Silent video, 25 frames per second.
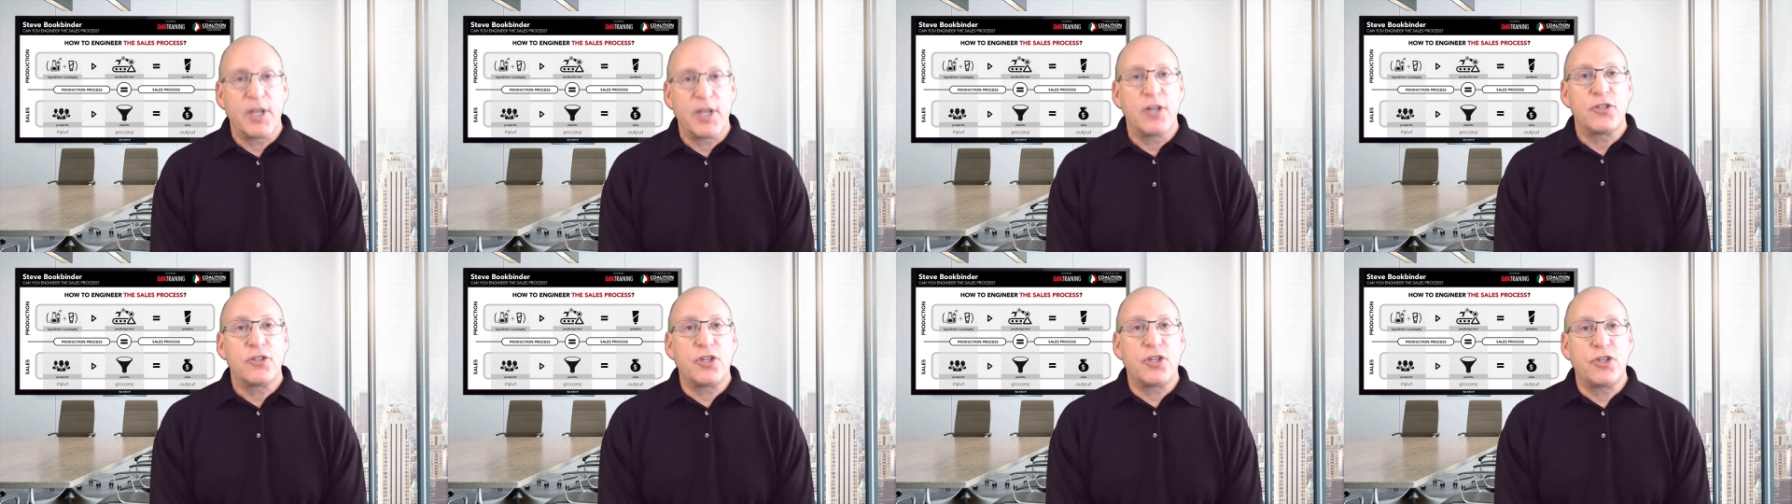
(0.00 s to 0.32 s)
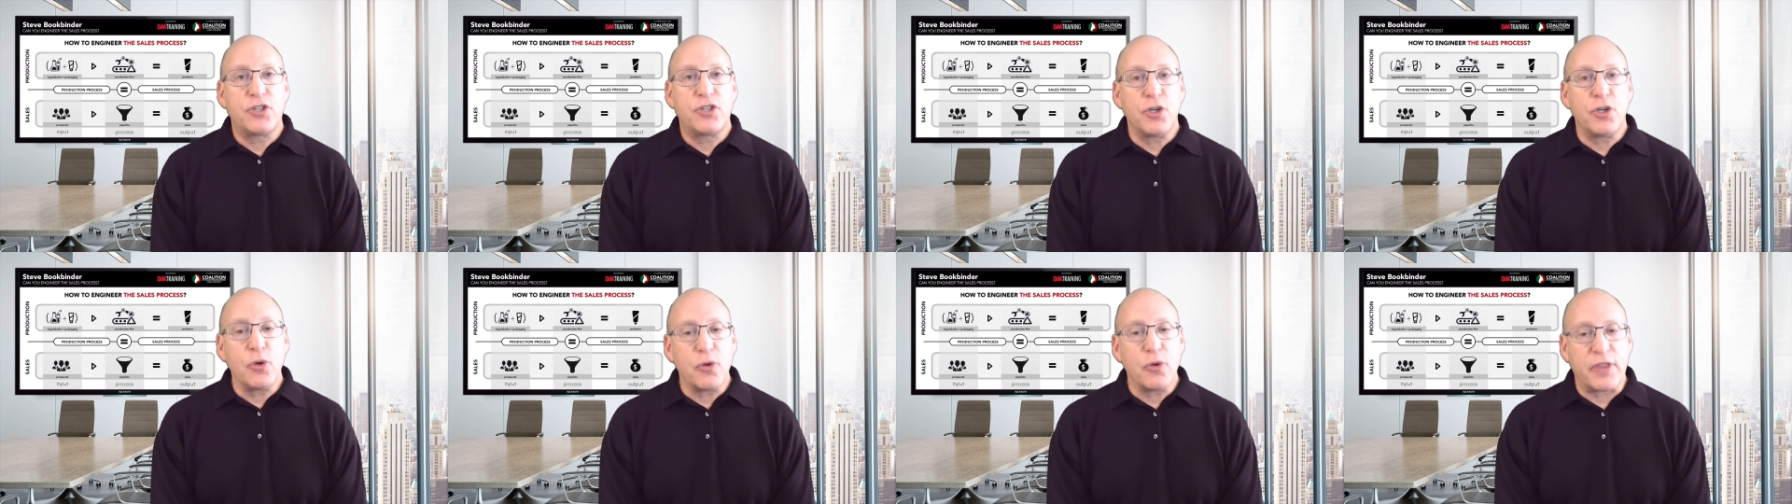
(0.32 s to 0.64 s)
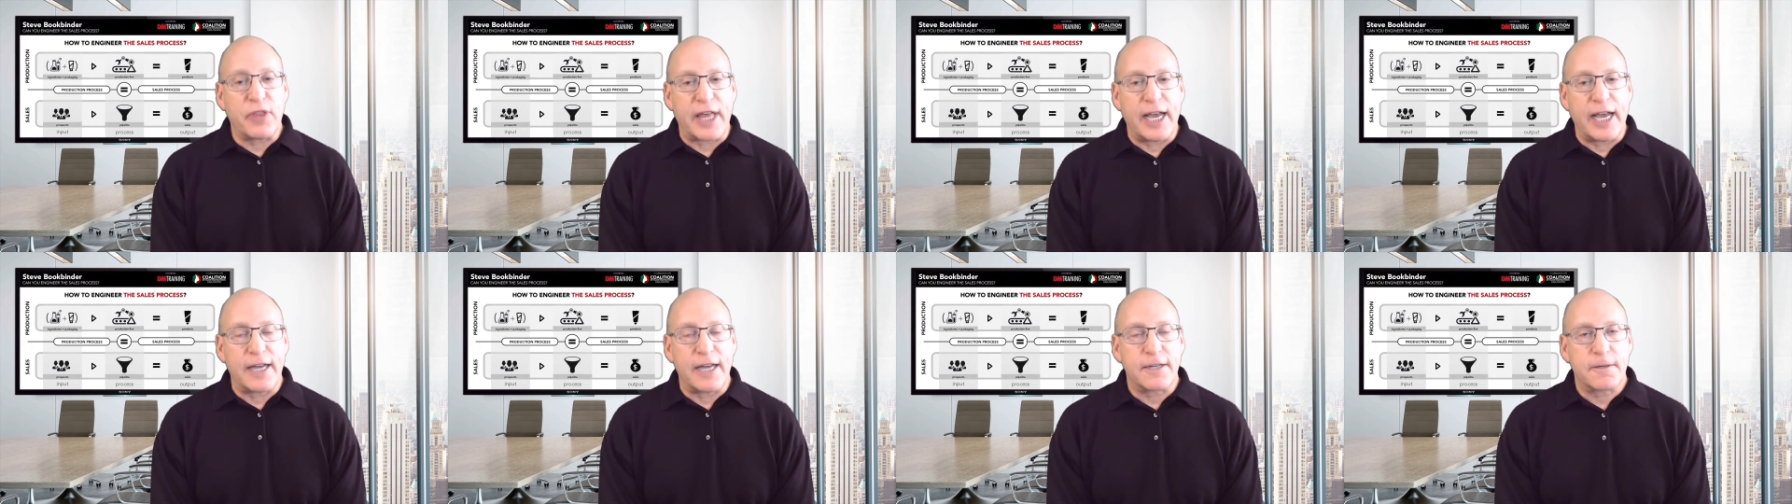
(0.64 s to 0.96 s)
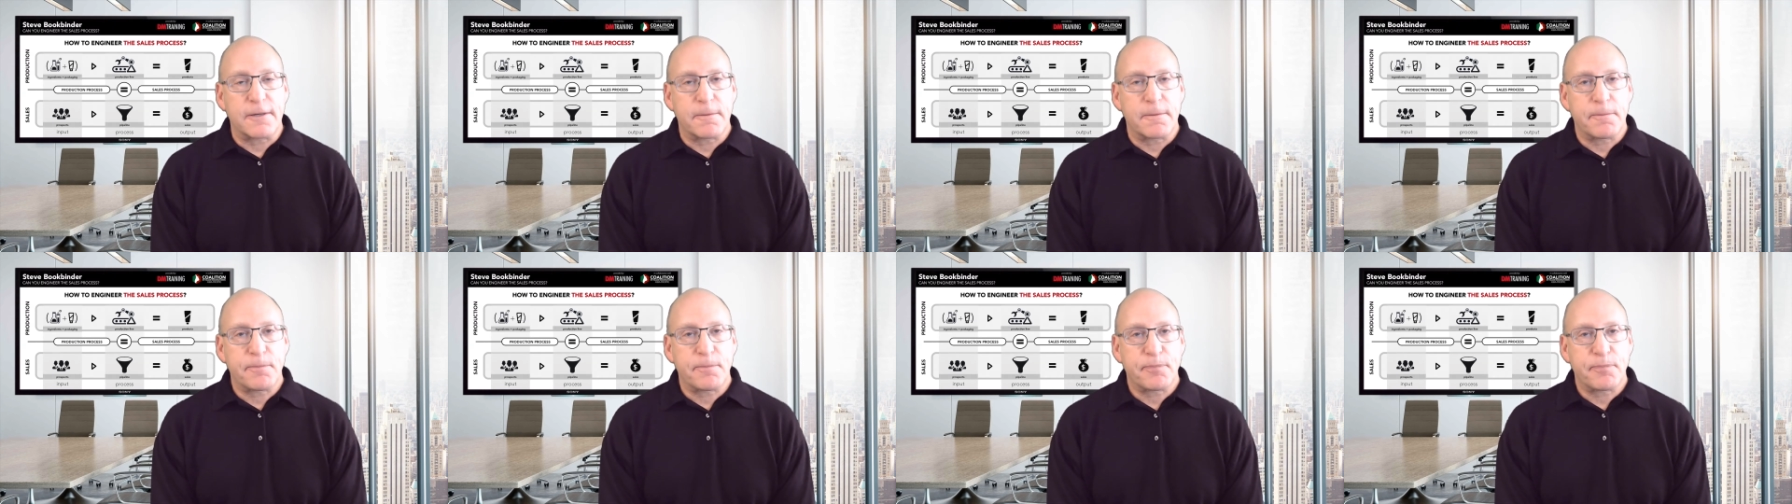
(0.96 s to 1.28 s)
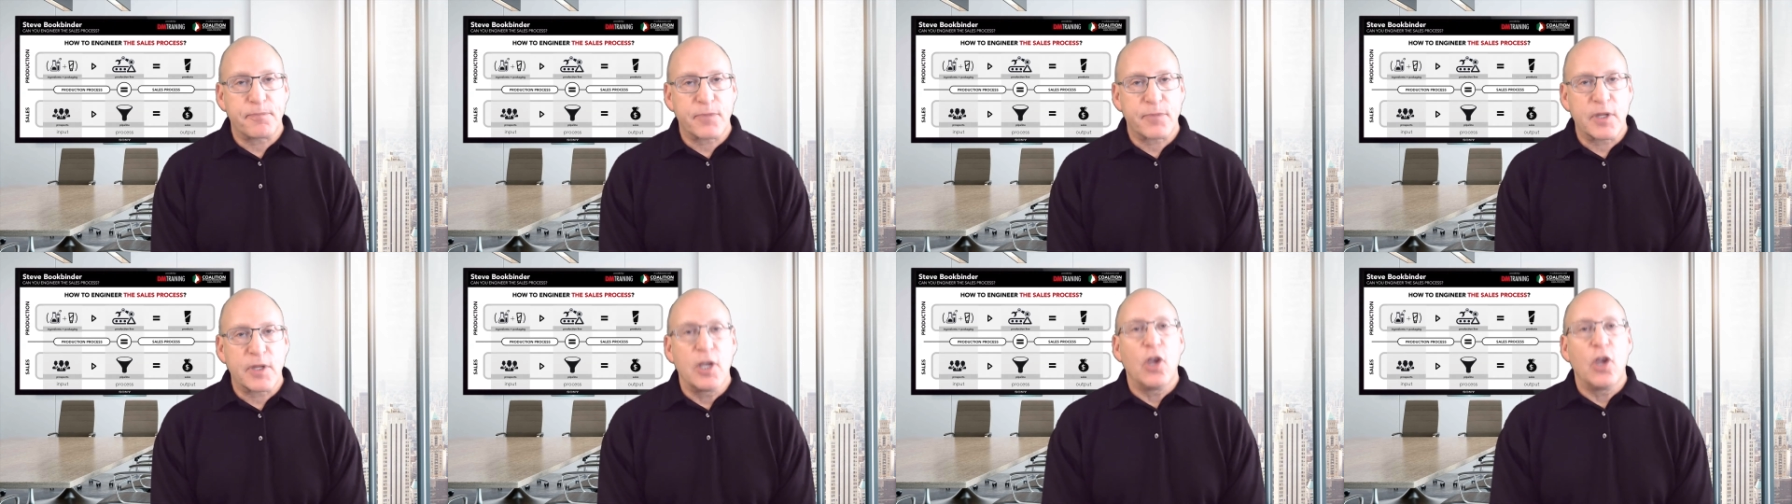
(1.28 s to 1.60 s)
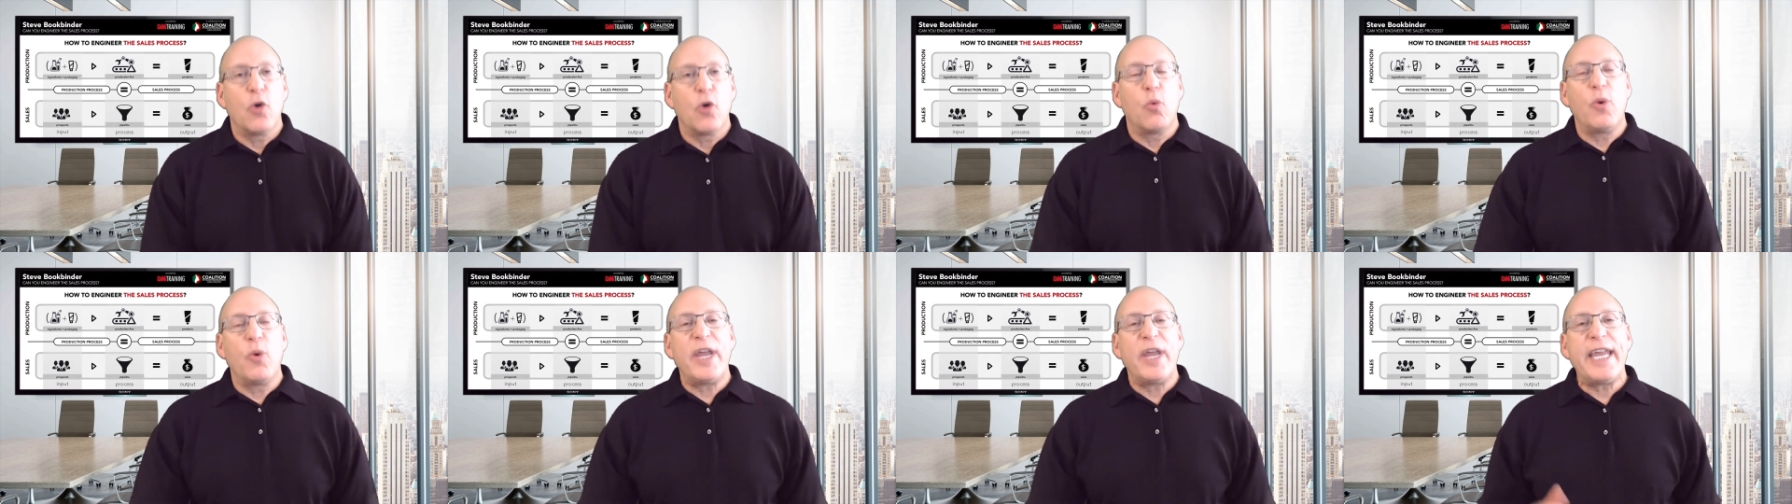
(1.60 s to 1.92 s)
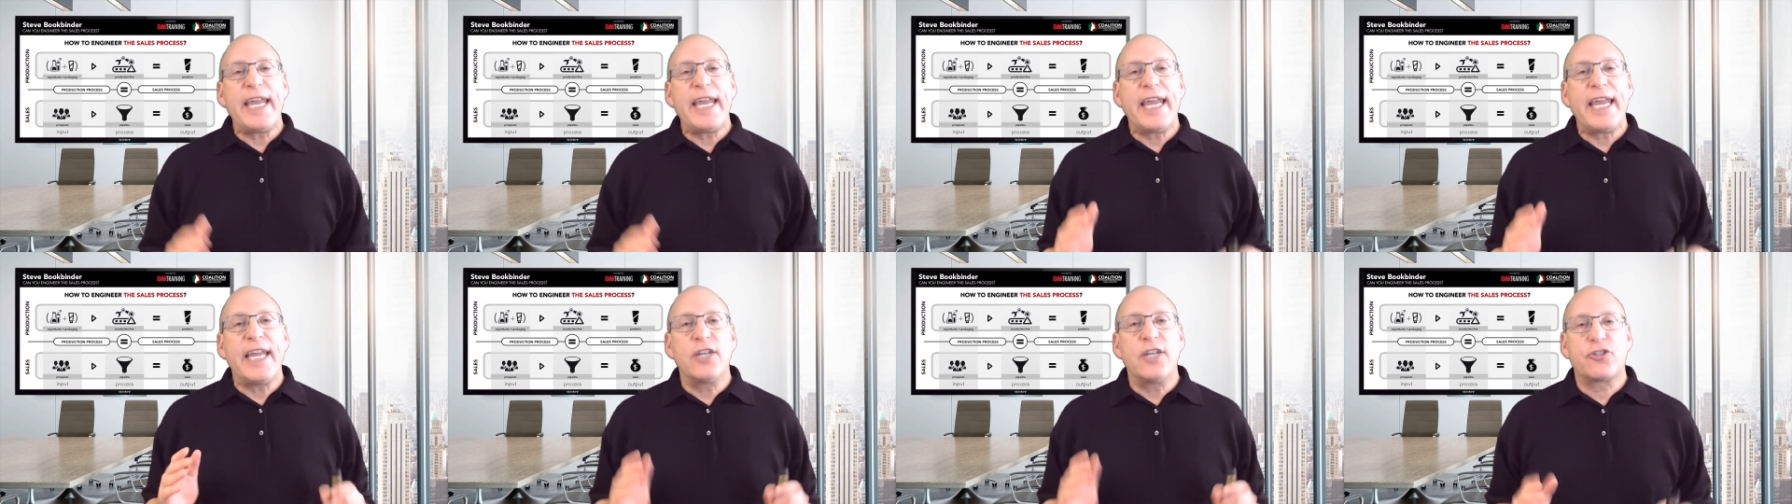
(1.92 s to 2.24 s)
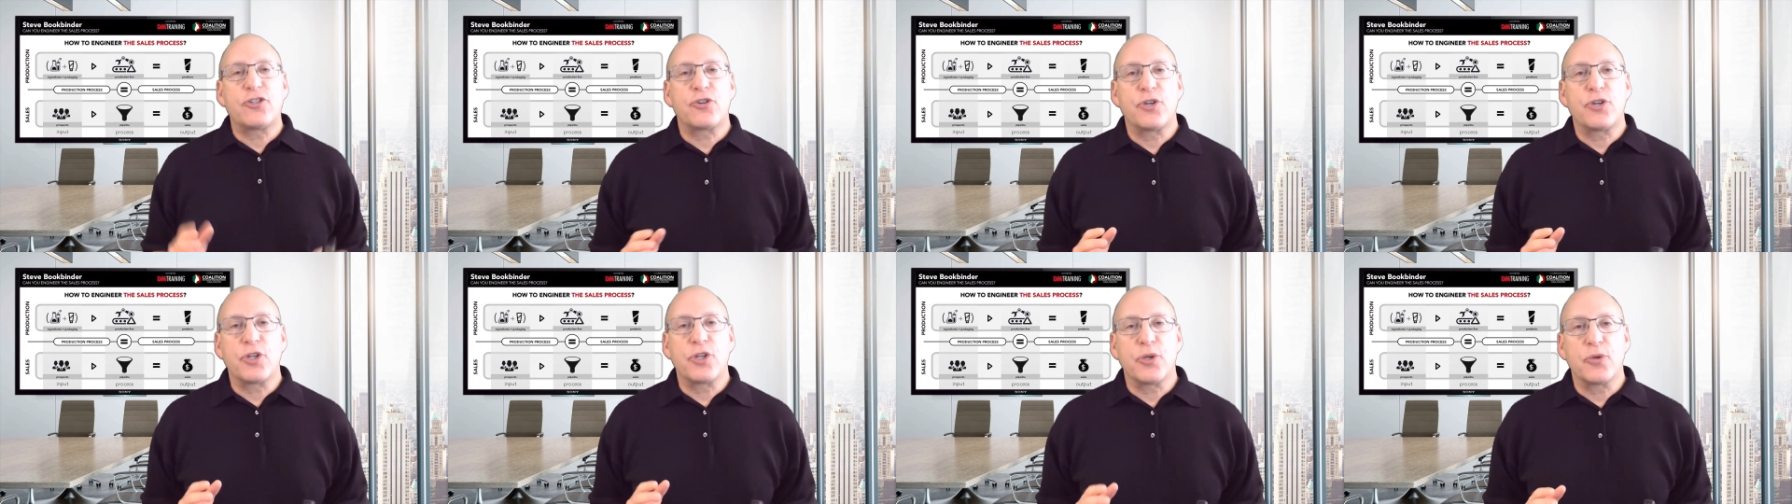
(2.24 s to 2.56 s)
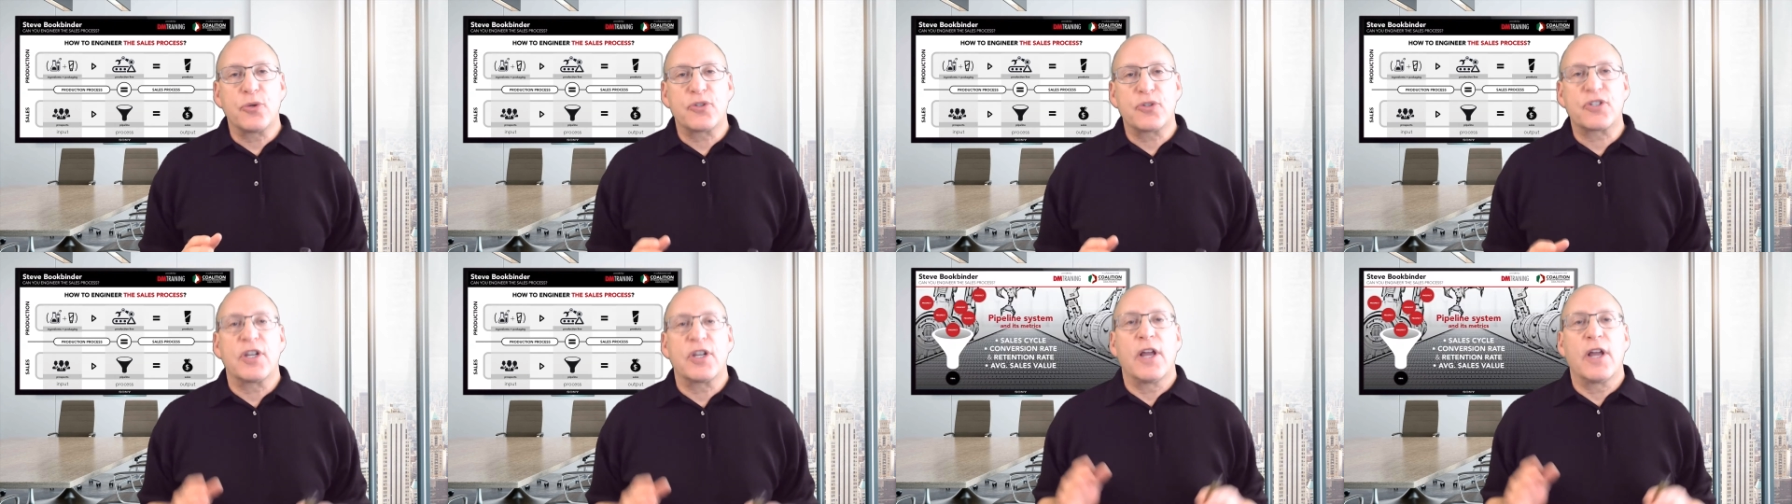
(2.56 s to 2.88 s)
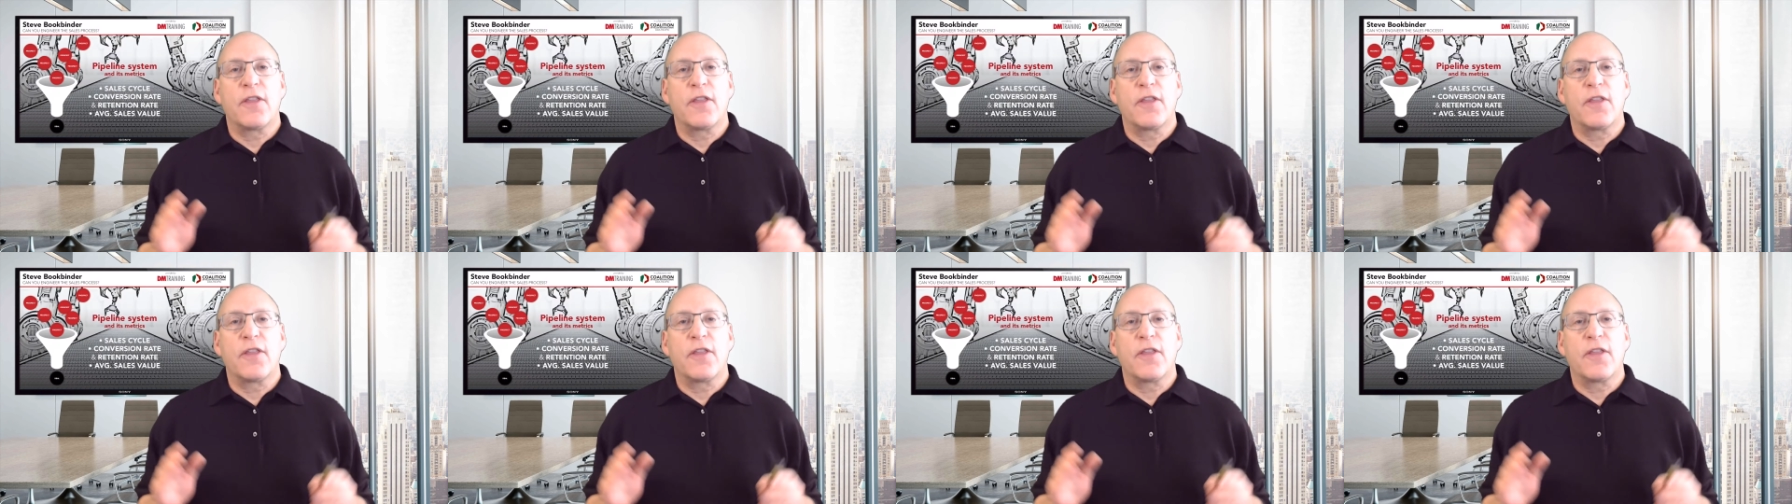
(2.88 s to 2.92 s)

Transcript: To do that, we introduce